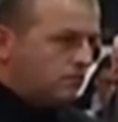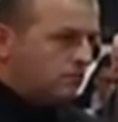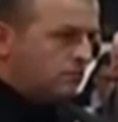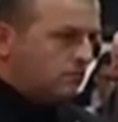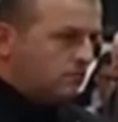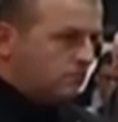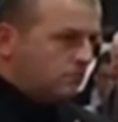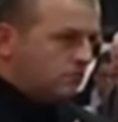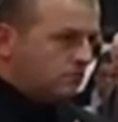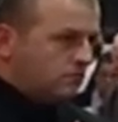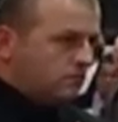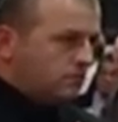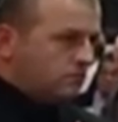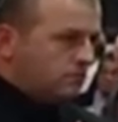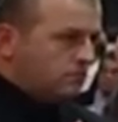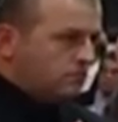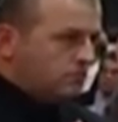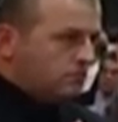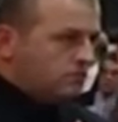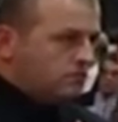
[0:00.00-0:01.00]

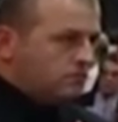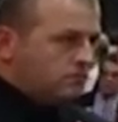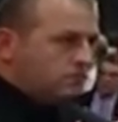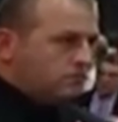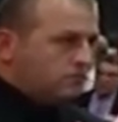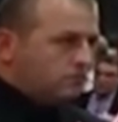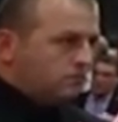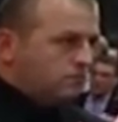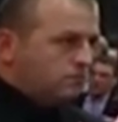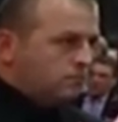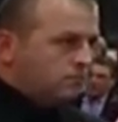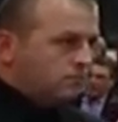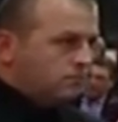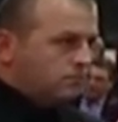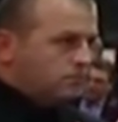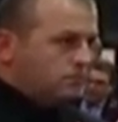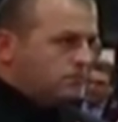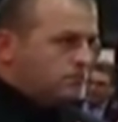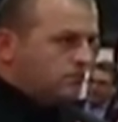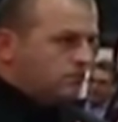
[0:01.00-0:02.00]

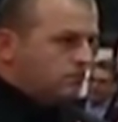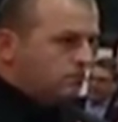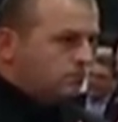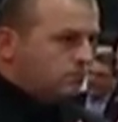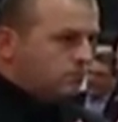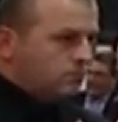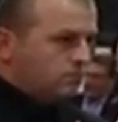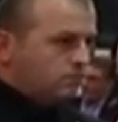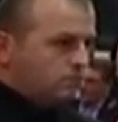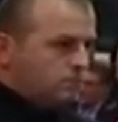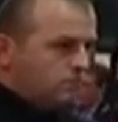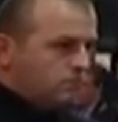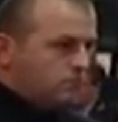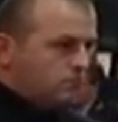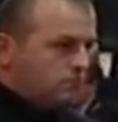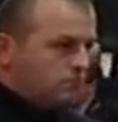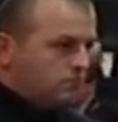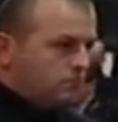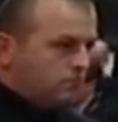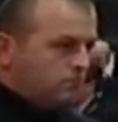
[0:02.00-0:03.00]

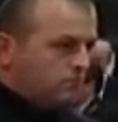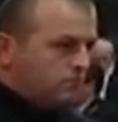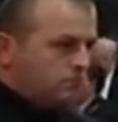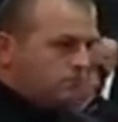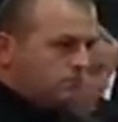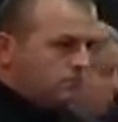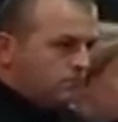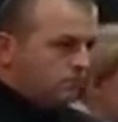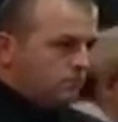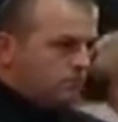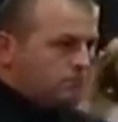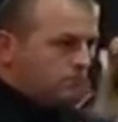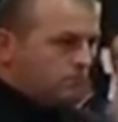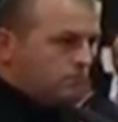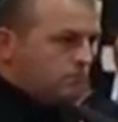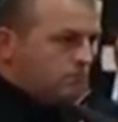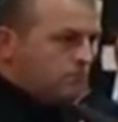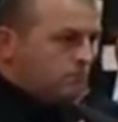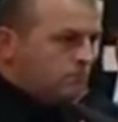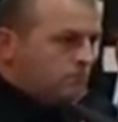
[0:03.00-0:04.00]

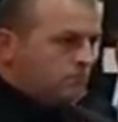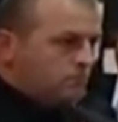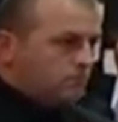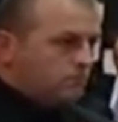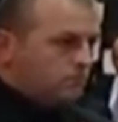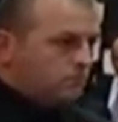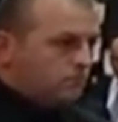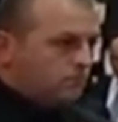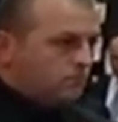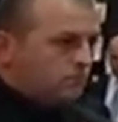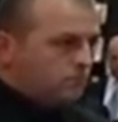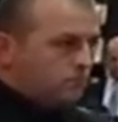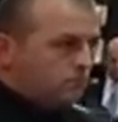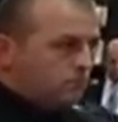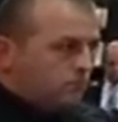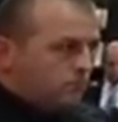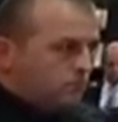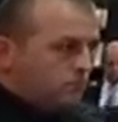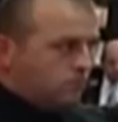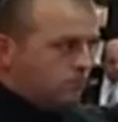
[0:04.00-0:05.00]

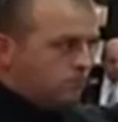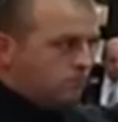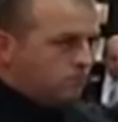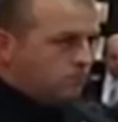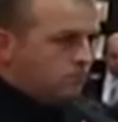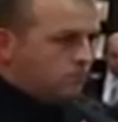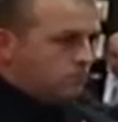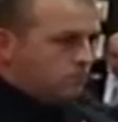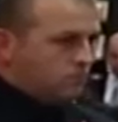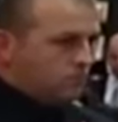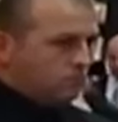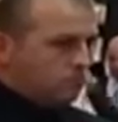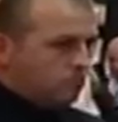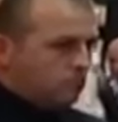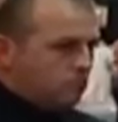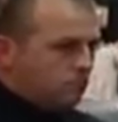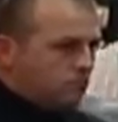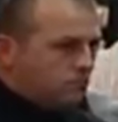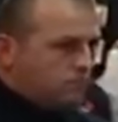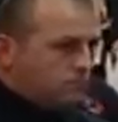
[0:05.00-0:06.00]

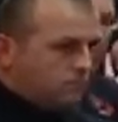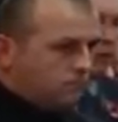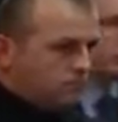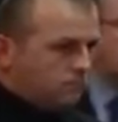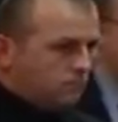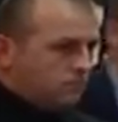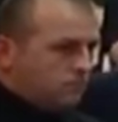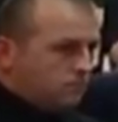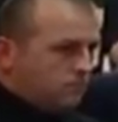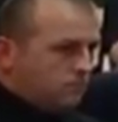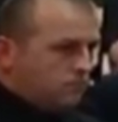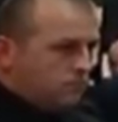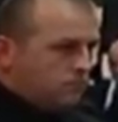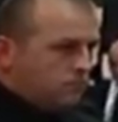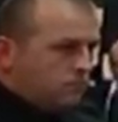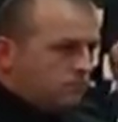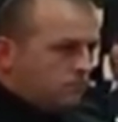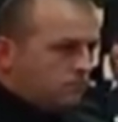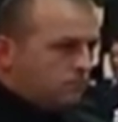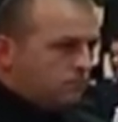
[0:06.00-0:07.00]

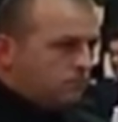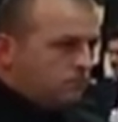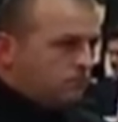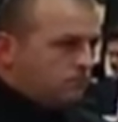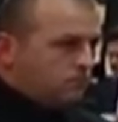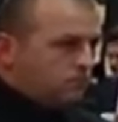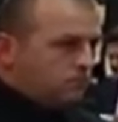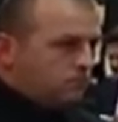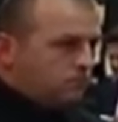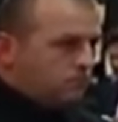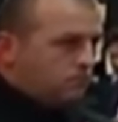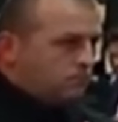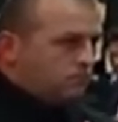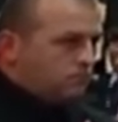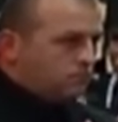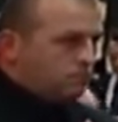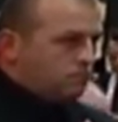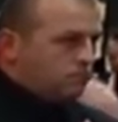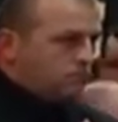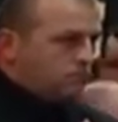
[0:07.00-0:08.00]
This person isn't speaking.